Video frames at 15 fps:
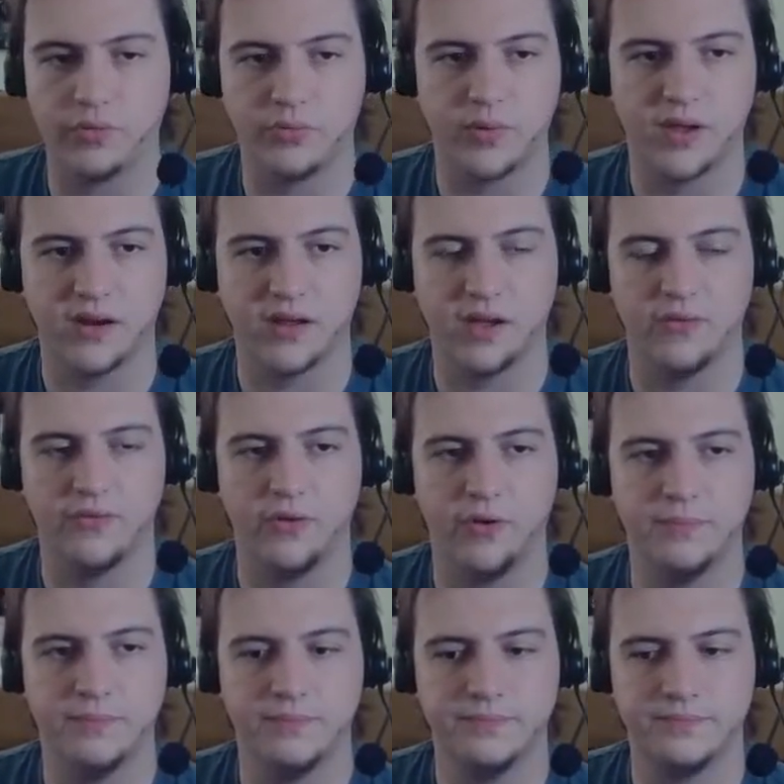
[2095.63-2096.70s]
we're going to go for.
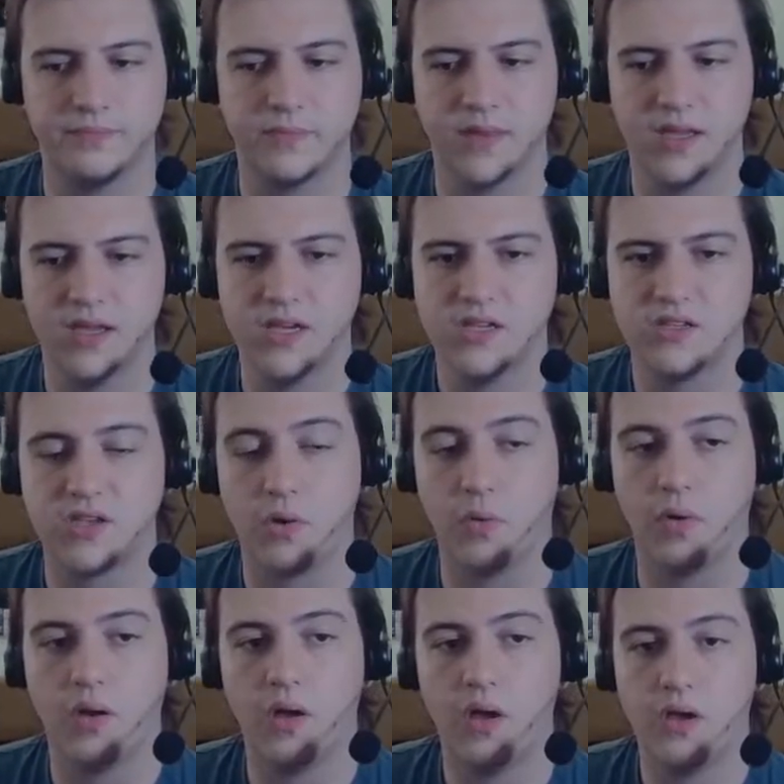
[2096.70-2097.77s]

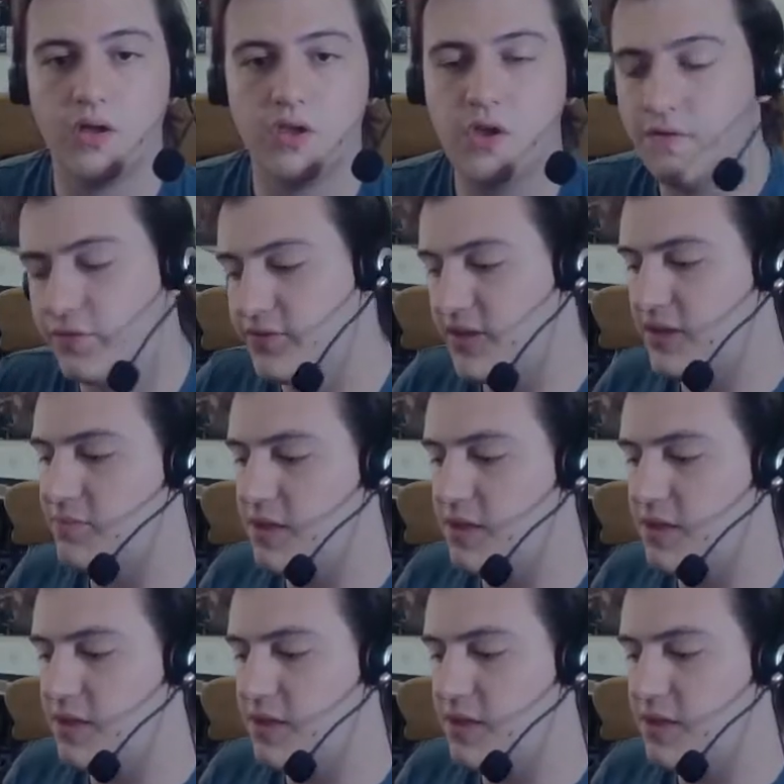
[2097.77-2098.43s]
So you've seen me